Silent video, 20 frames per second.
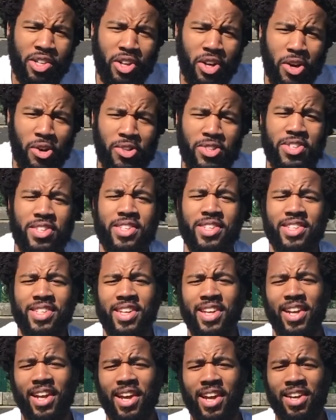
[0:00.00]
and girls, this is
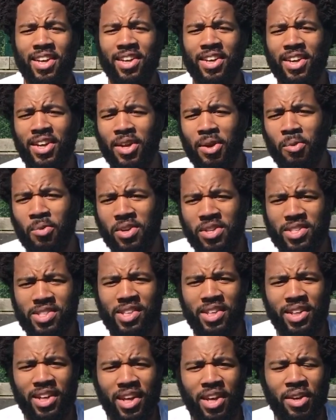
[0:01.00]
Glenn here once
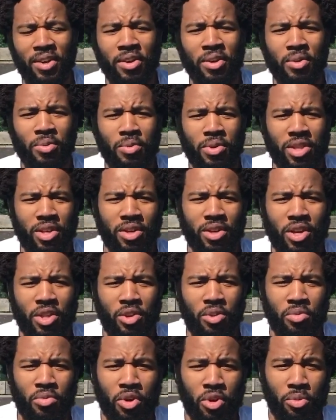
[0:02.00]
again with
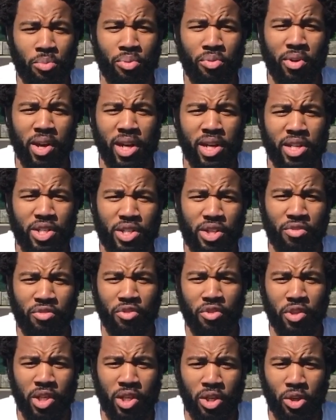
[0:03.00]
another Rope Rage
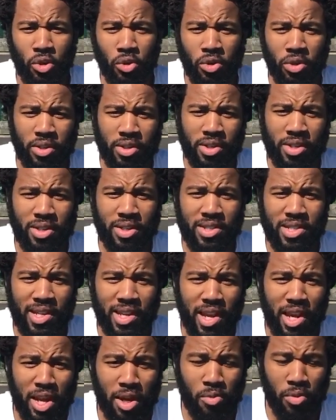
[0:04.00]
video.
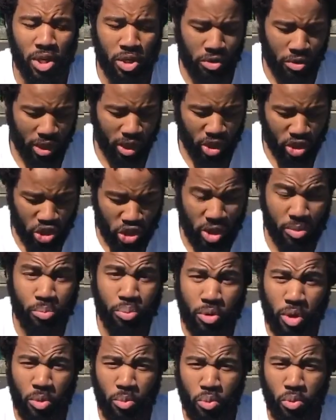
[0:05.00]
Today we're doing a
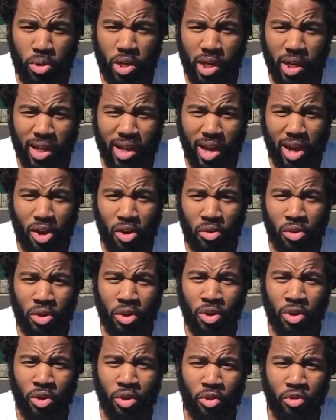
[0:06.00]
jump rope workout
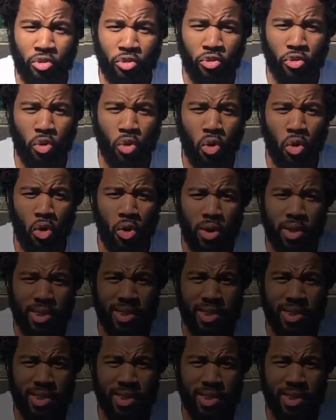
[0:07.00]
for